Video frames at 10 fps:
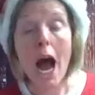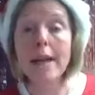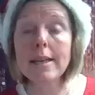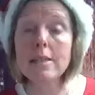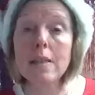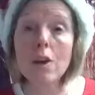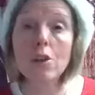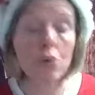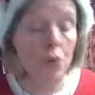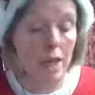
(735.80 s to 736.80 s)
I can
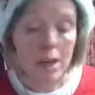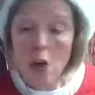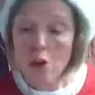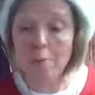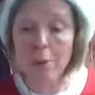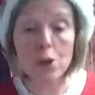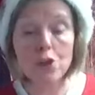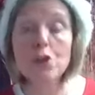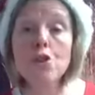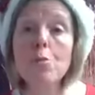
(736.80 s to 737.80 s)
tell you that the
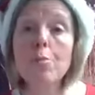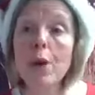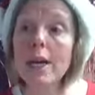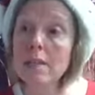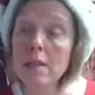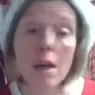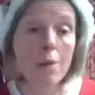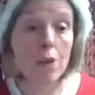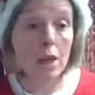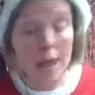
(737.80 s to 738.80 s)
person who brings
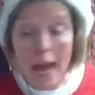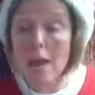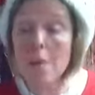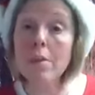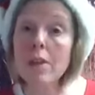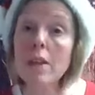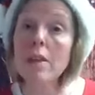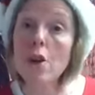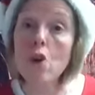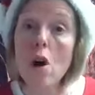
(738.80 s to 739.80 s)
the name
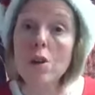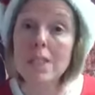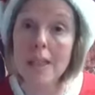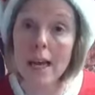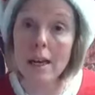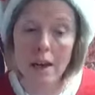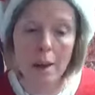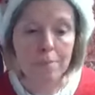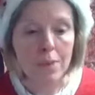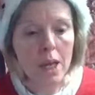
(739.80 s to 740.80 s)
that they call
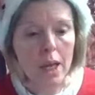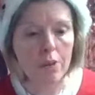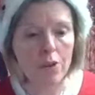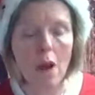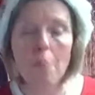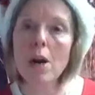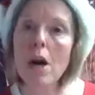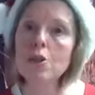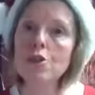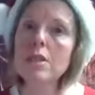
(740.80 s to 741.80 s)
Santa in some
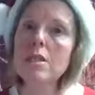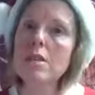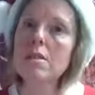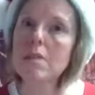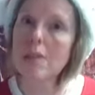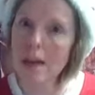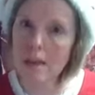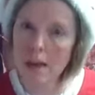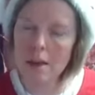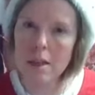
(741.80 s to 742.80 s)
countries is St.
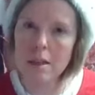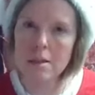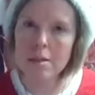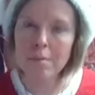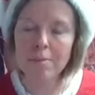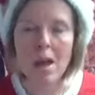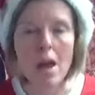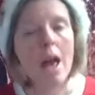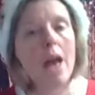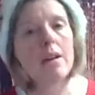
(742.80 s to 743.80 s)
Nicholas,
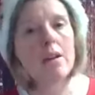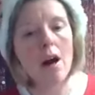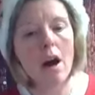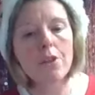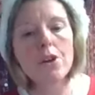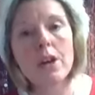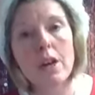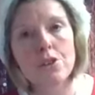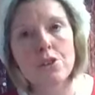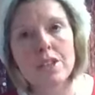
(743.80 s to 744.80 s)
and in other
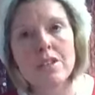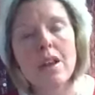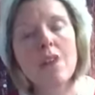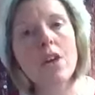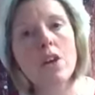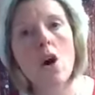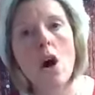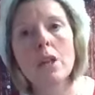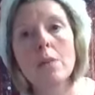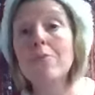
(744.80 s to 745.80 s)
countries they
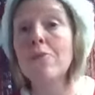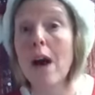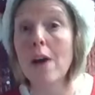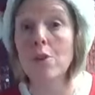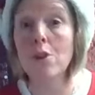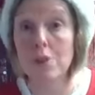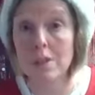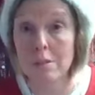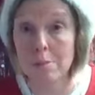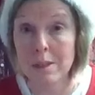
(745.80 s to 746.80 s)
call him Father
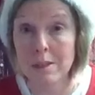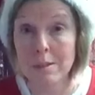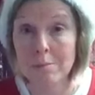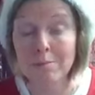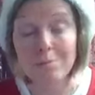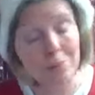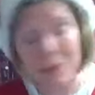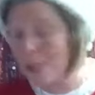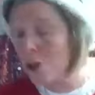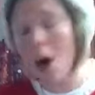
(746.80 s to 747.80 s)
Christmas.
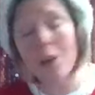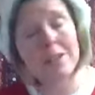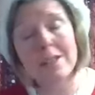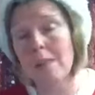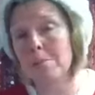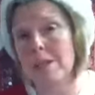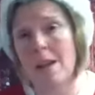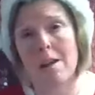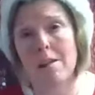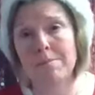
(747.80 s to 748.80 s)
But it's all the same
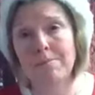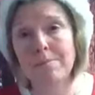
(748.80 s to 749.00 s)
Santa.